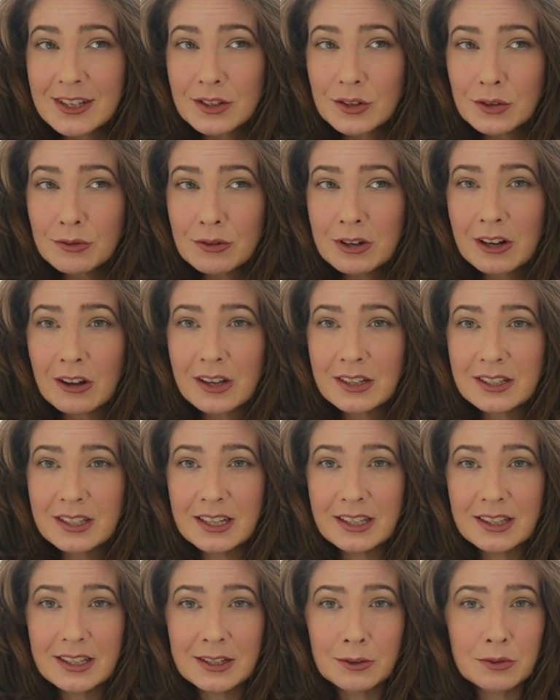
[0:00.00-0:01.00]
to realise
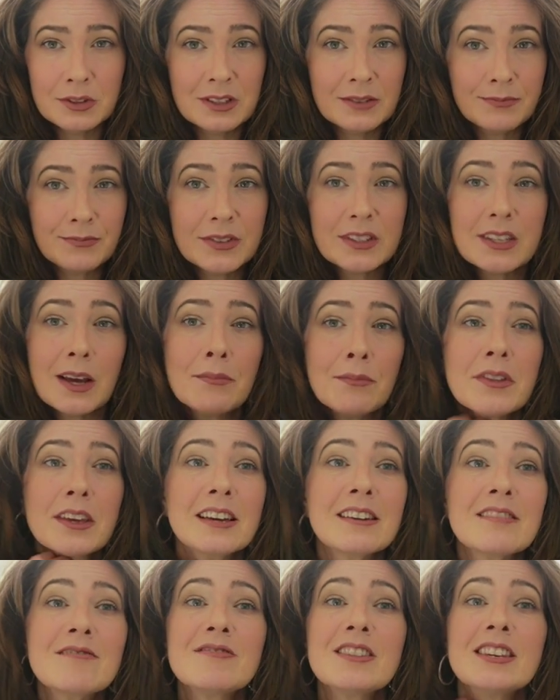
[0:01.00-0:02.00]
that there's
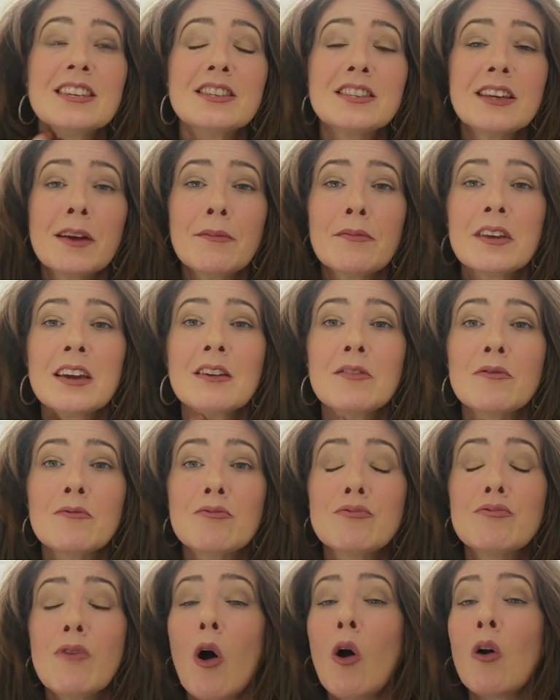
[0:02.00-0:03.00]

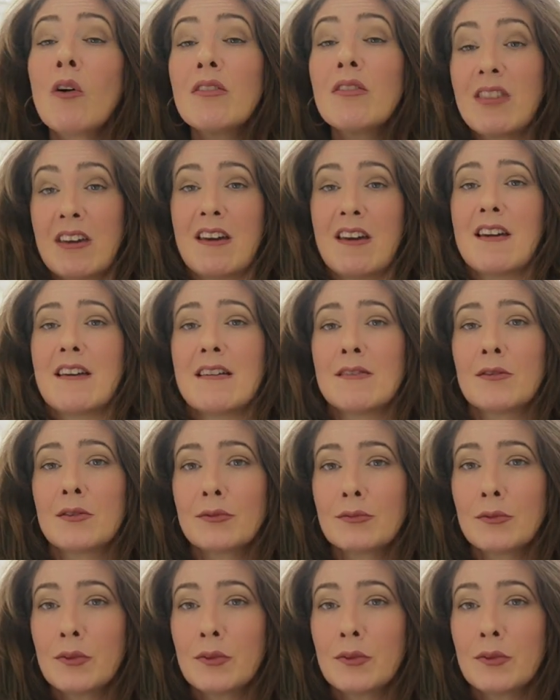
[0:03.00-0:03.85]
something wrong there